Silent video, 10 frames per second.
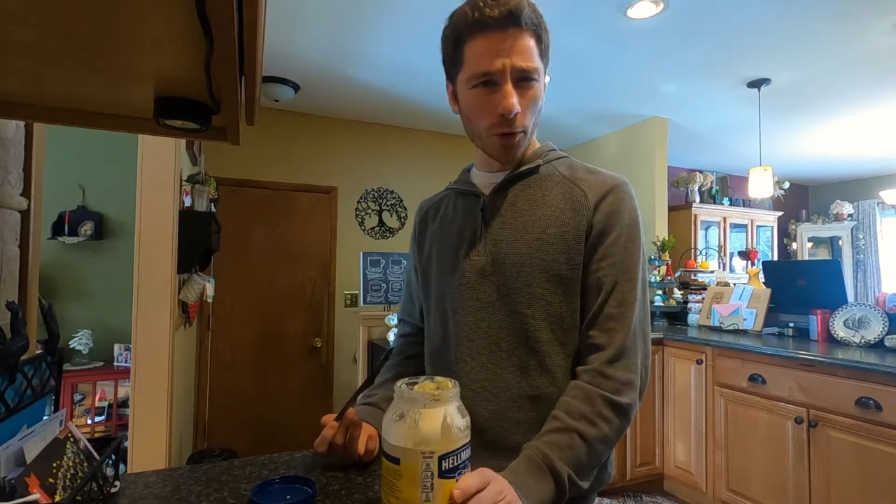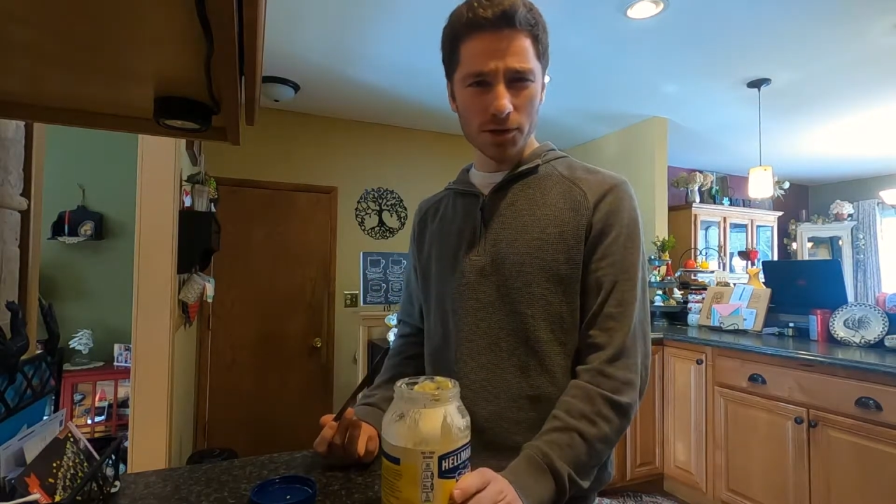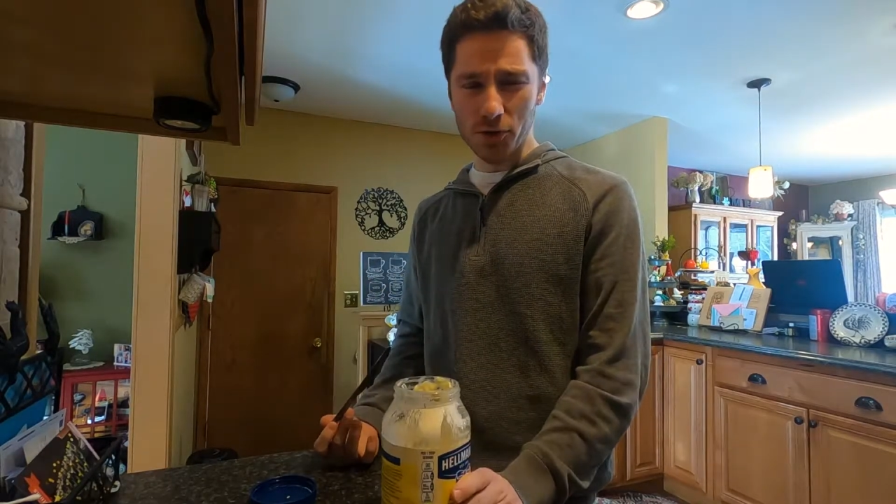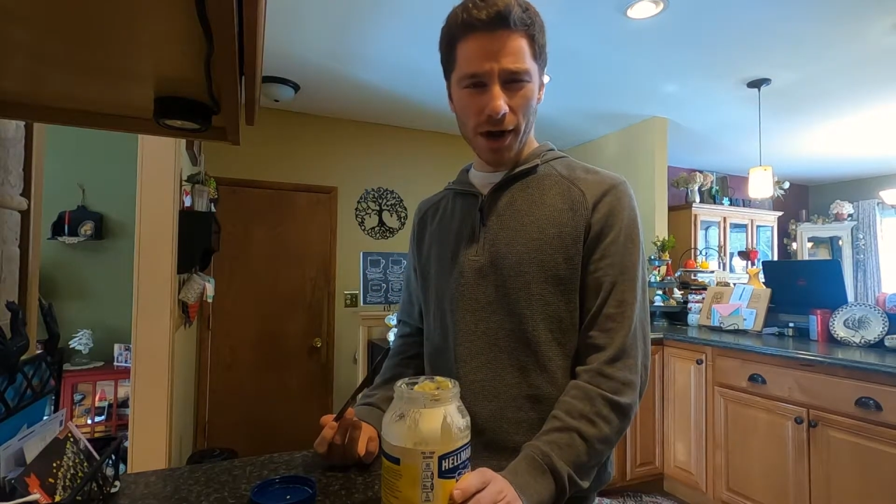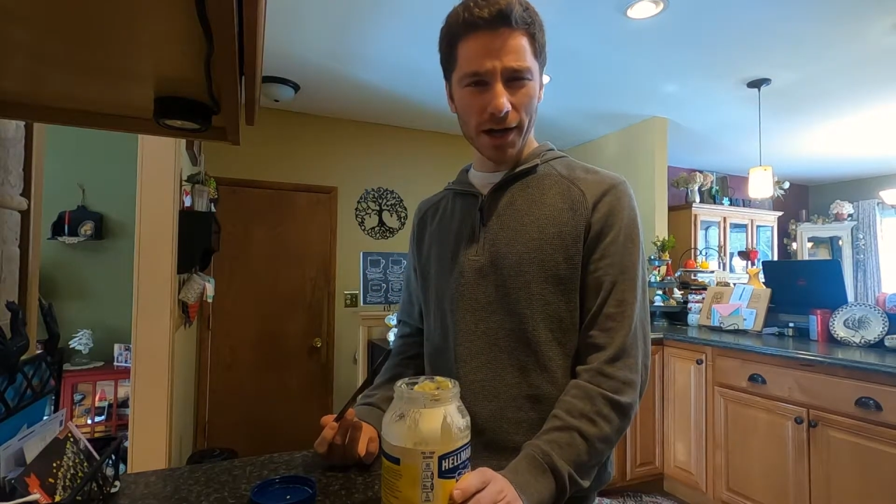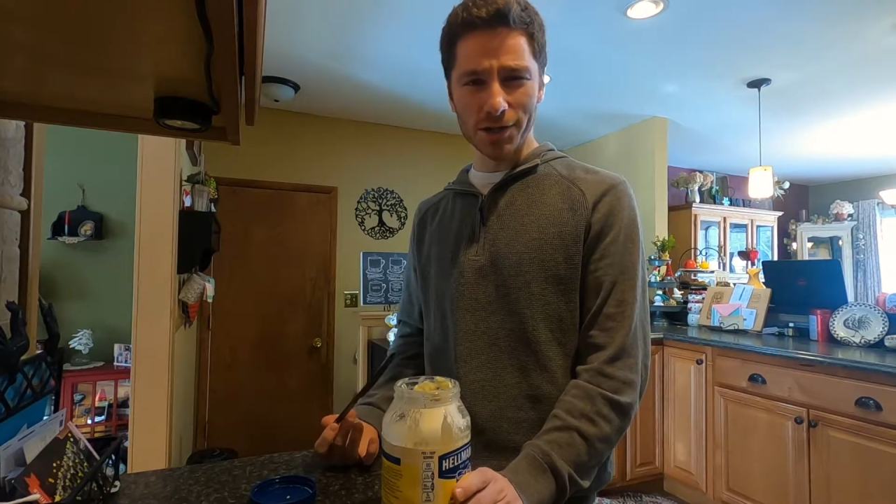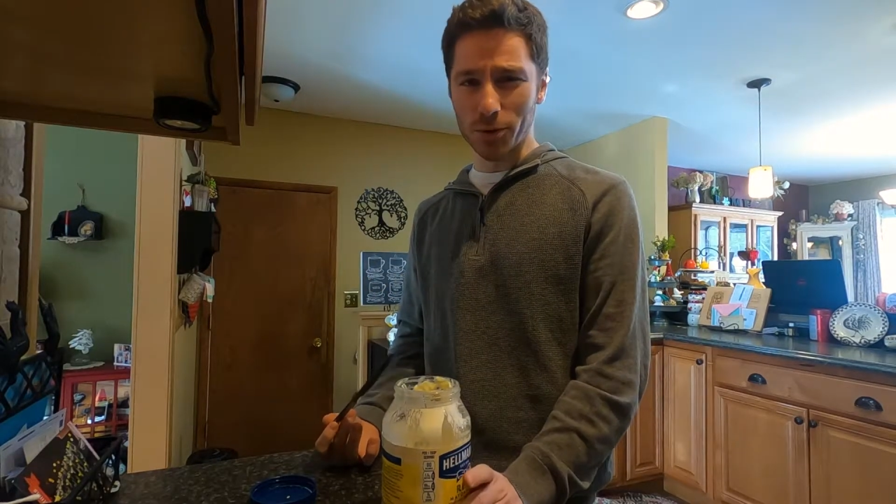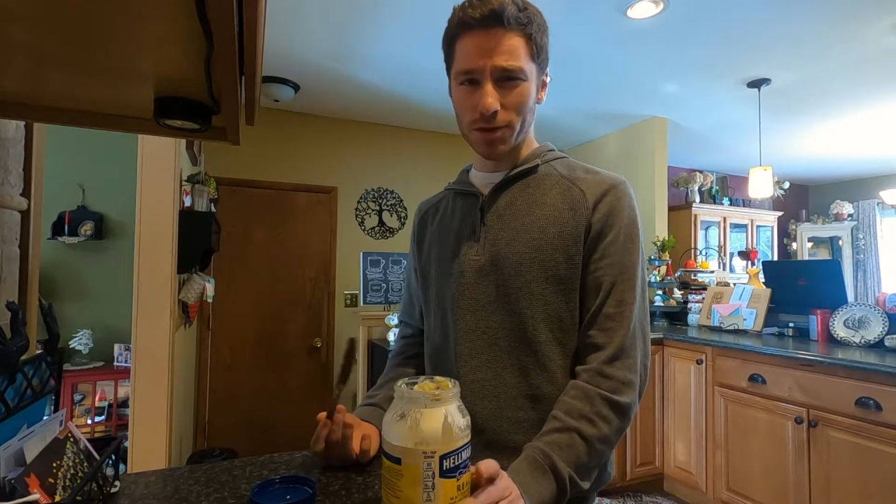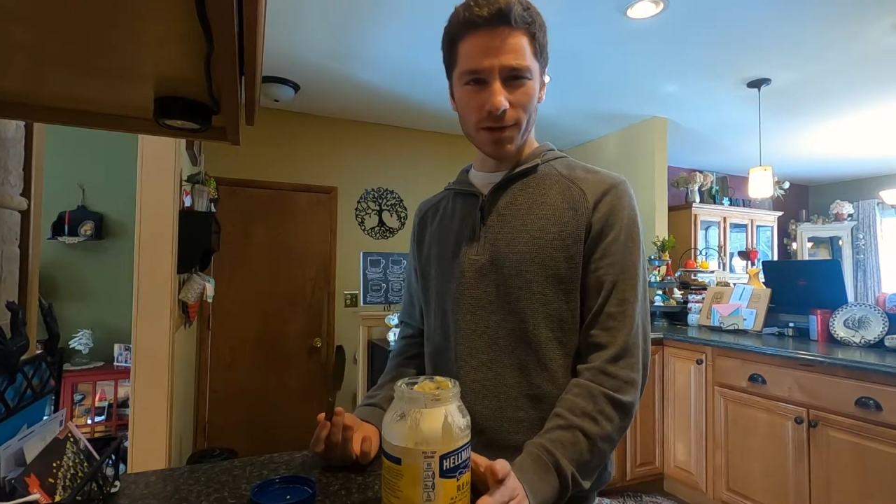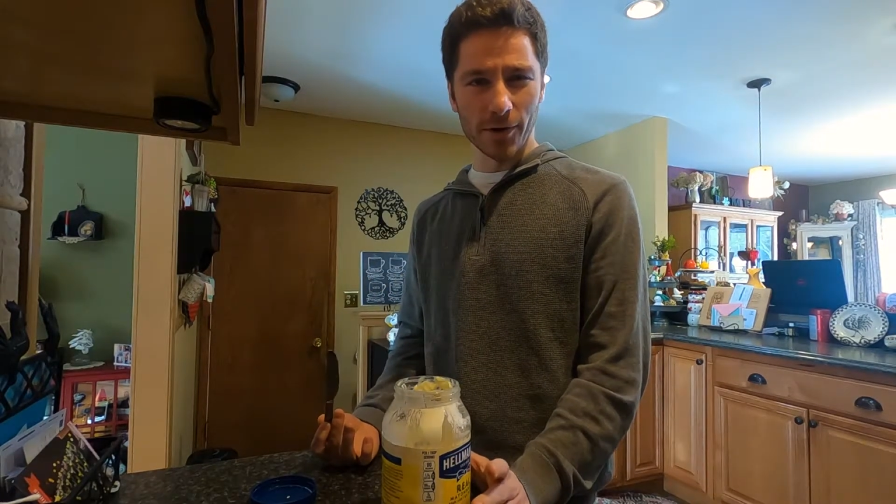
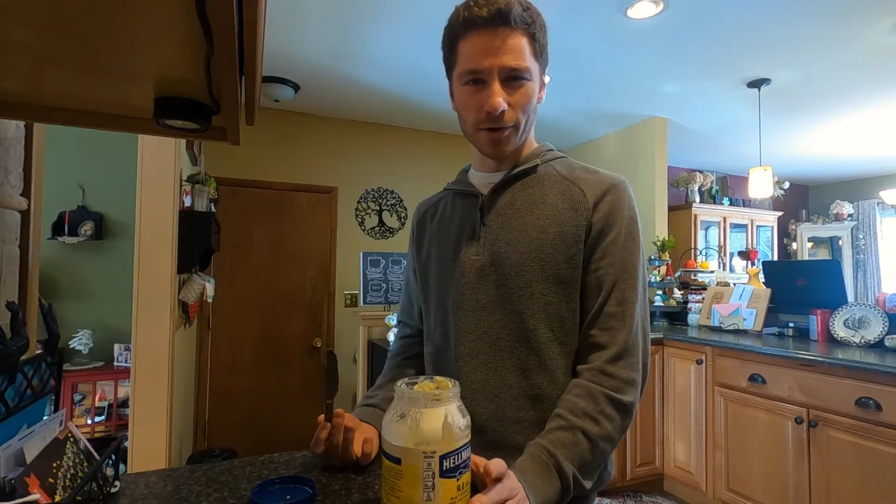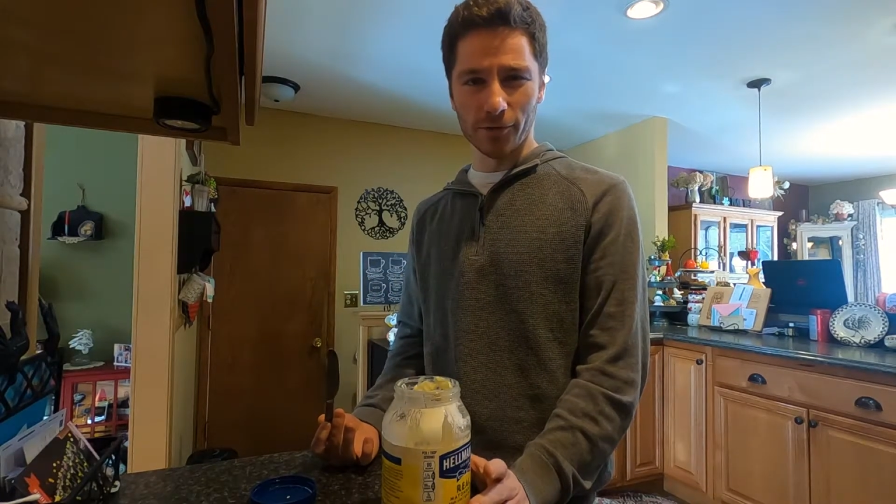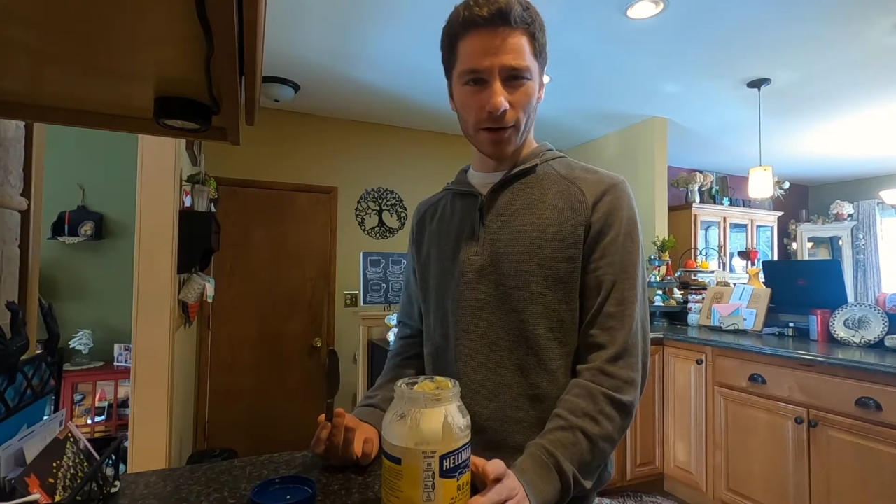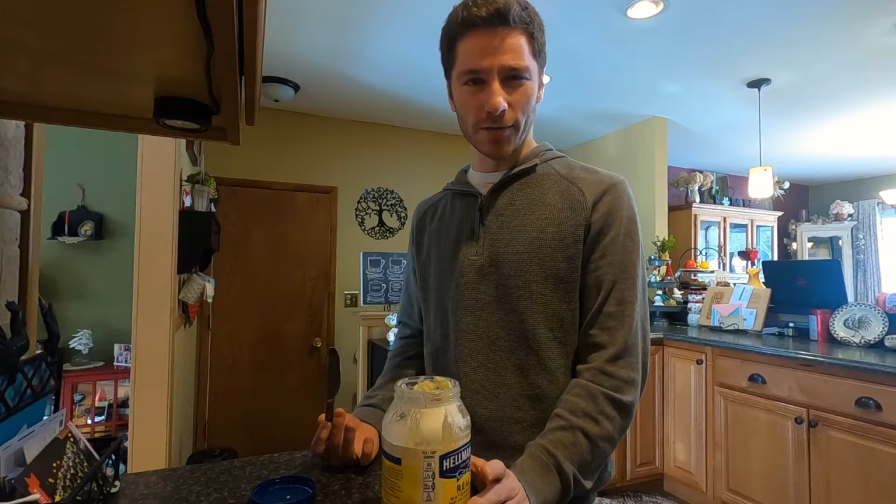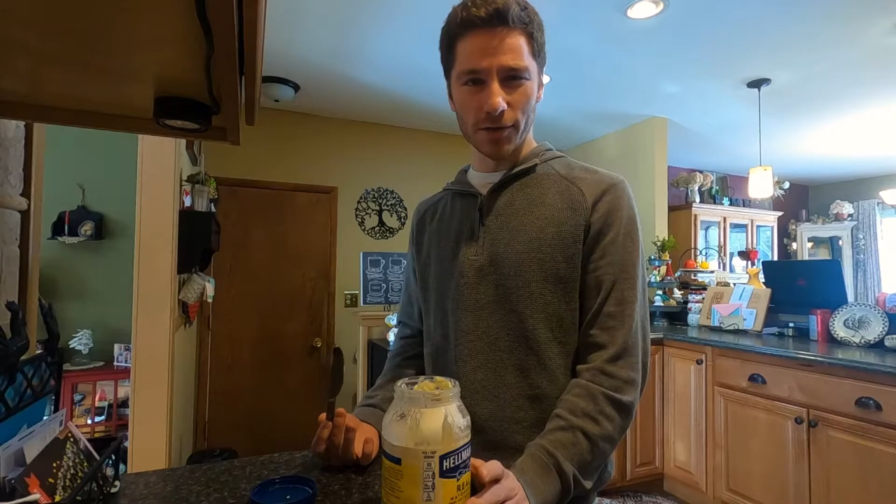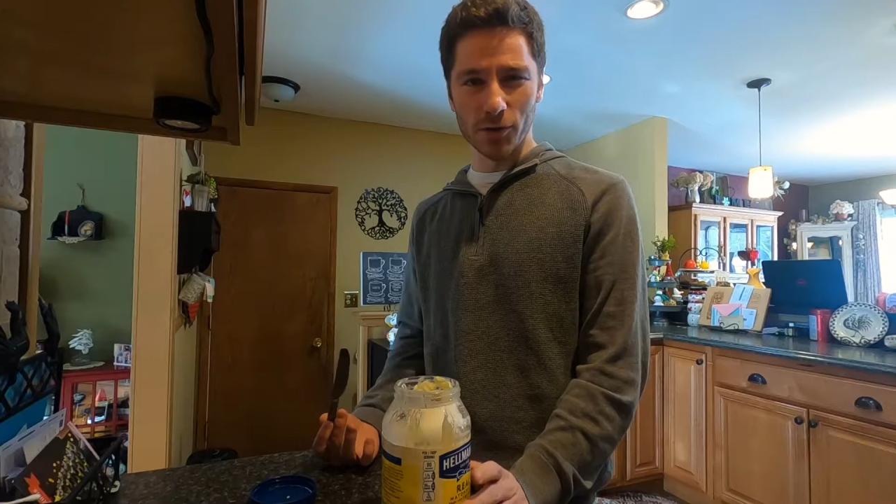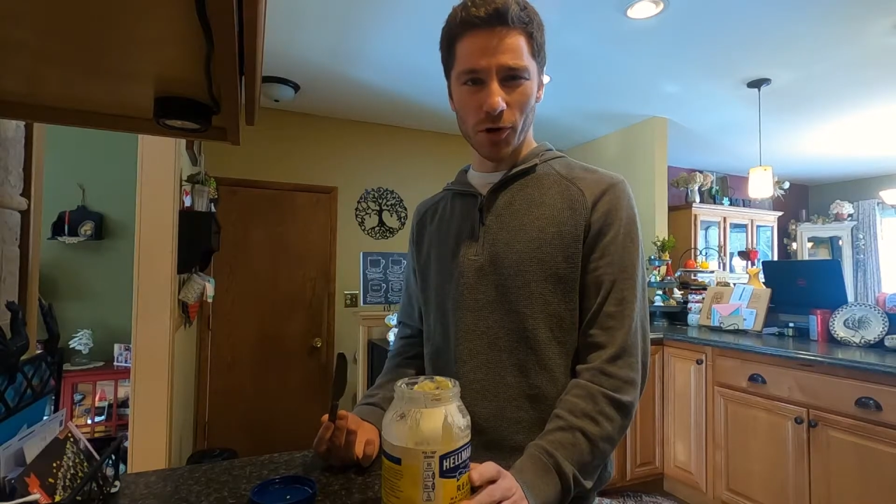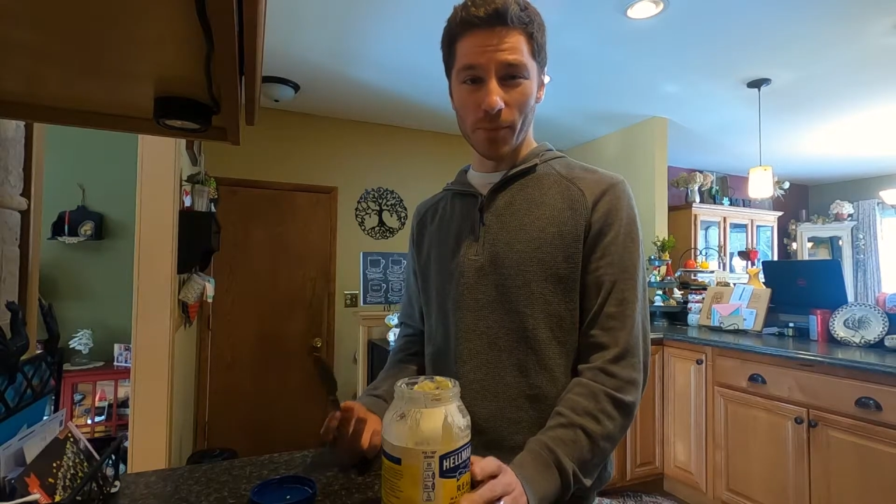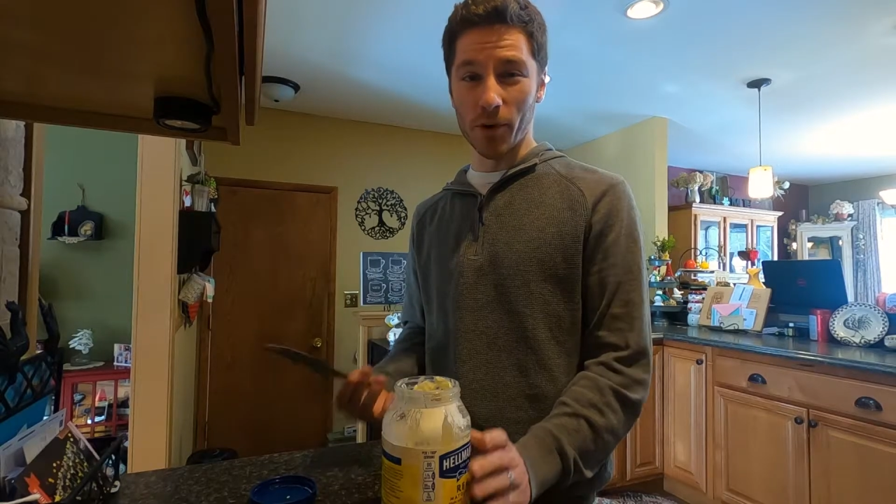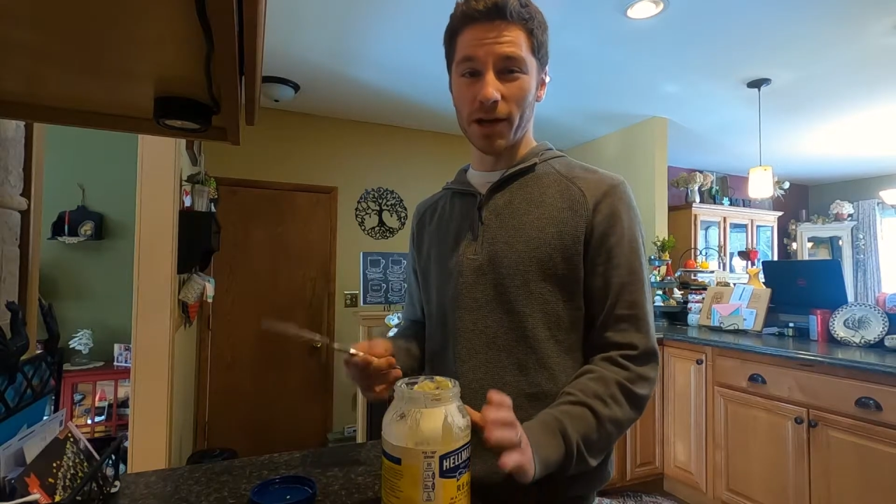horseradish or some other flavor to it,